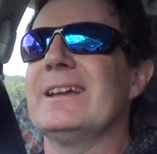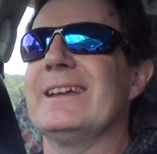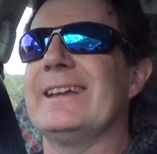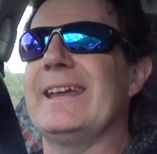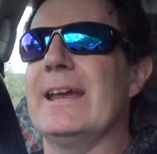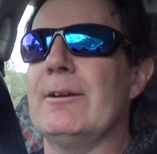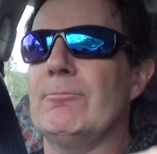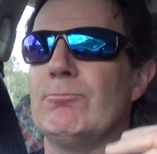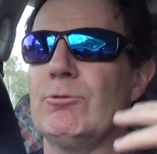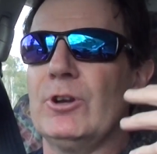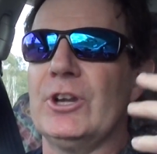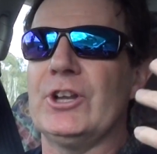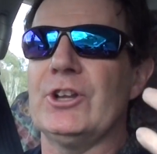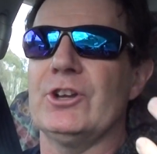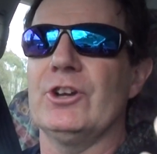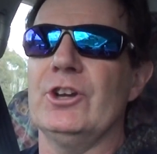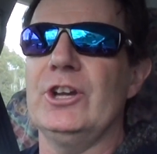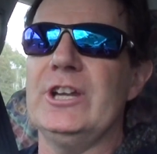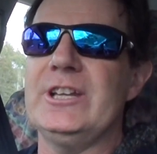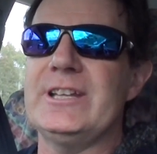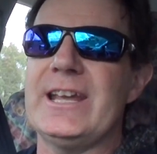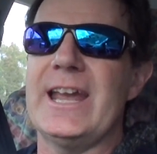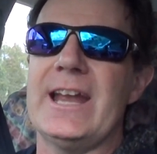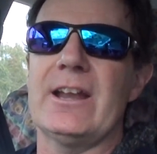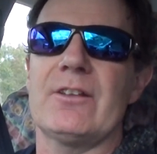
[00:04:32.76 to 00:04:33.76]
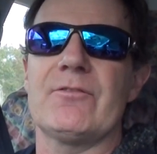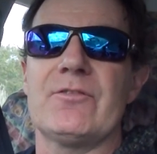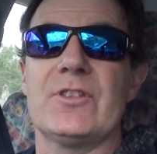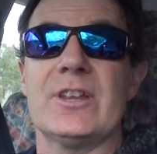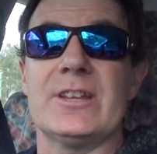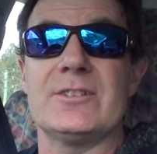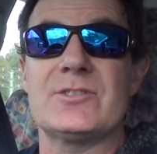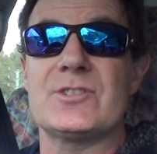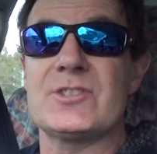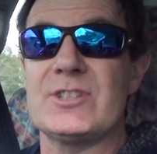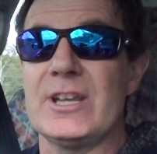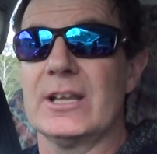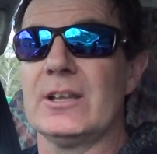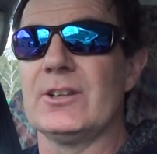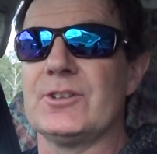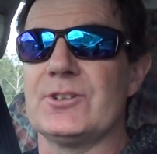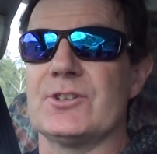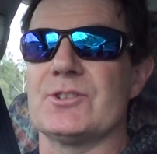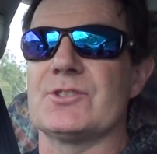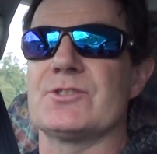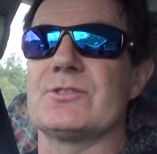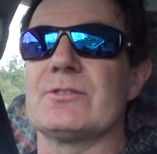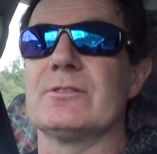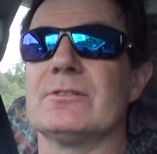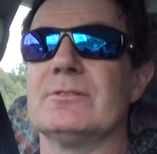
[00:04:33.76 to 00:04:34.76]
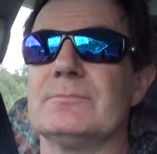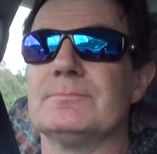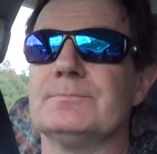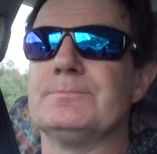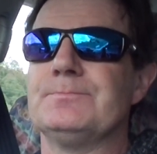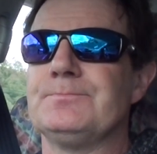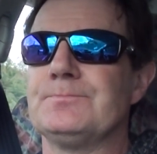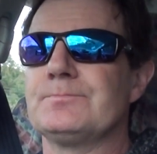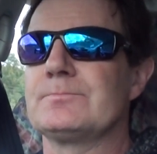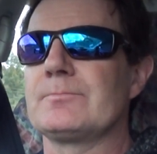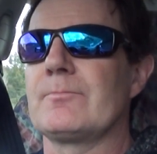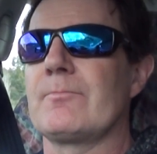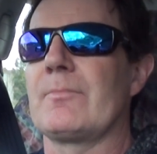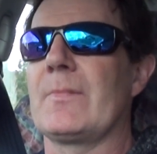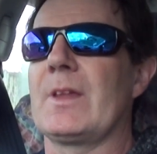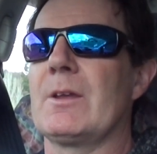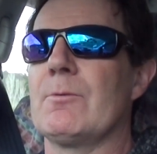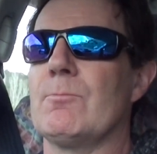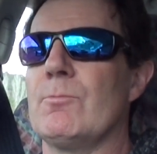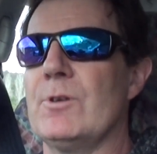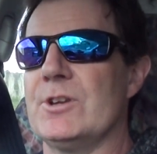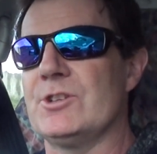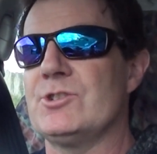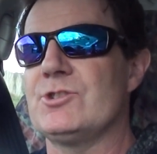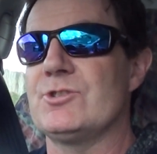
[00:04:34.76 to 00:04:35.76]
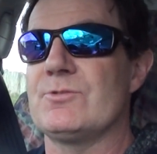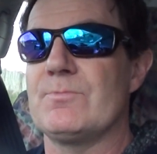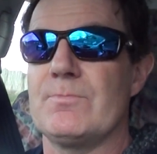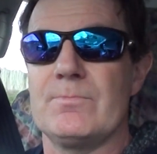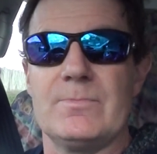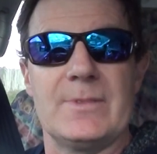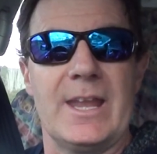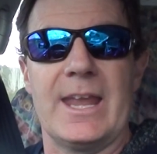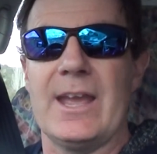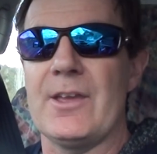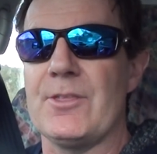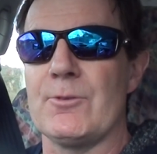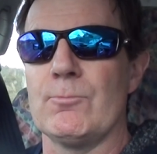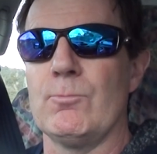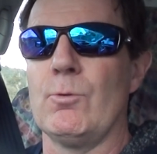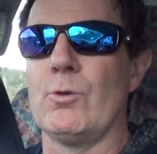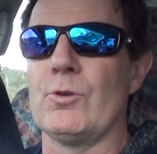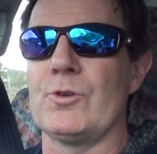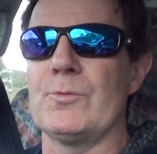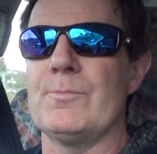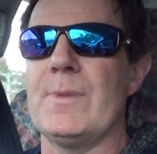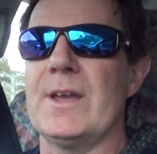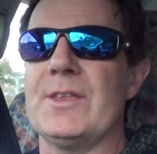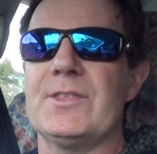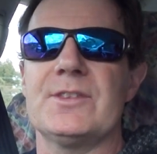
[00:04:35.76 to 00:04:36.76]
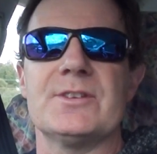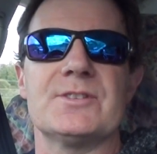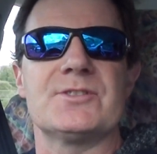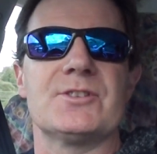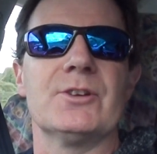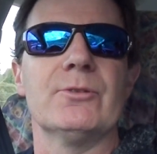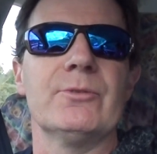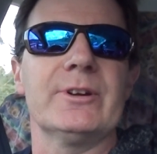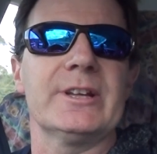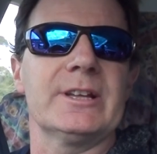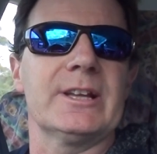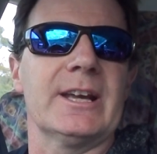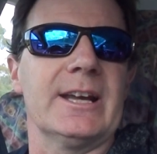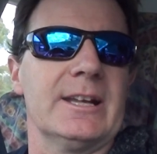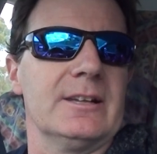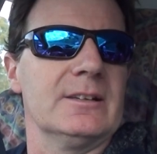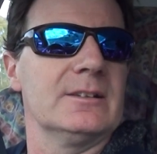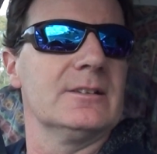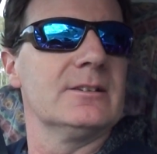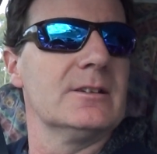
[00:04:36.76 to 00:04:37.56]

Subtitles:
get rid of heat out of the cylinders, which now the water meth is doing that.